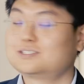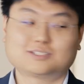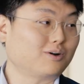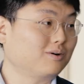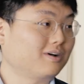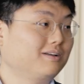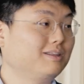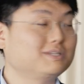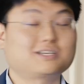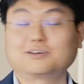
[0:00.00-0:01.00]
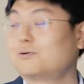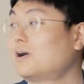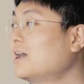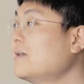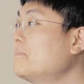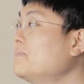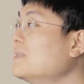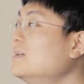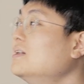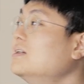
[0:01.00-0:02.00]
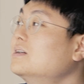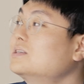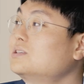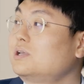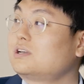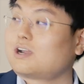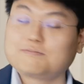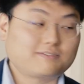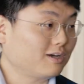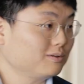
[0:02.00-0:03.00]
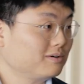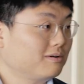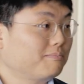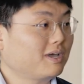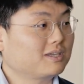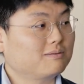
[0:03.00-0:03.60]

So let me tell you why. So here I've downloaded on my